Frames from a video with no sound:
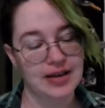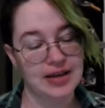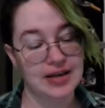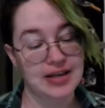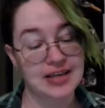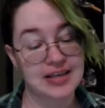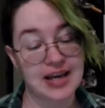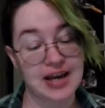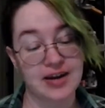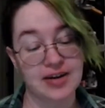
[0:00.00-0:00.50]

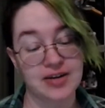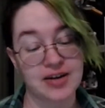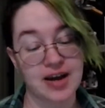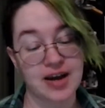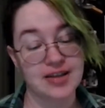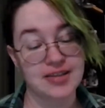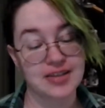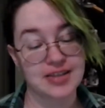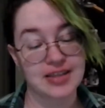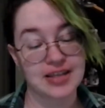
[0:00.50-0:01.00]
and he cared
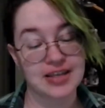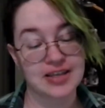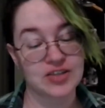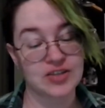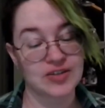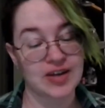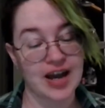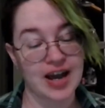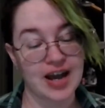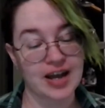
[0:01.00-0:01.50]
not that they
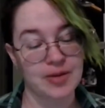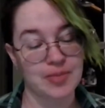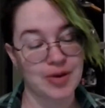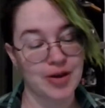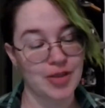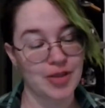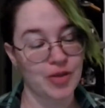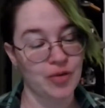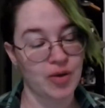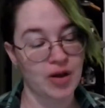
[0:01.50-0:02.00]
stood high
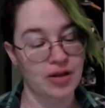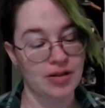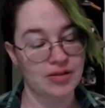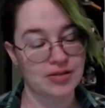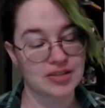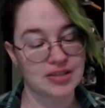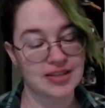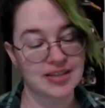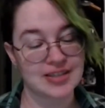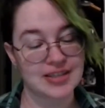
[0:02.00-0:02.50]
upon the
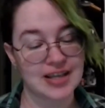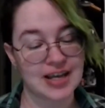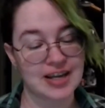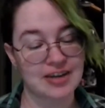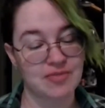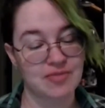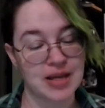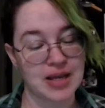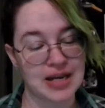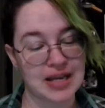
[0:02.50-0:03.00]
walls in the sight
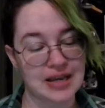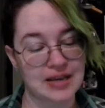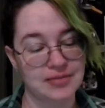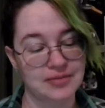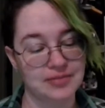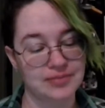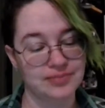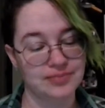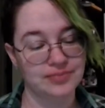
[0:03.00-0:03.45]
of many.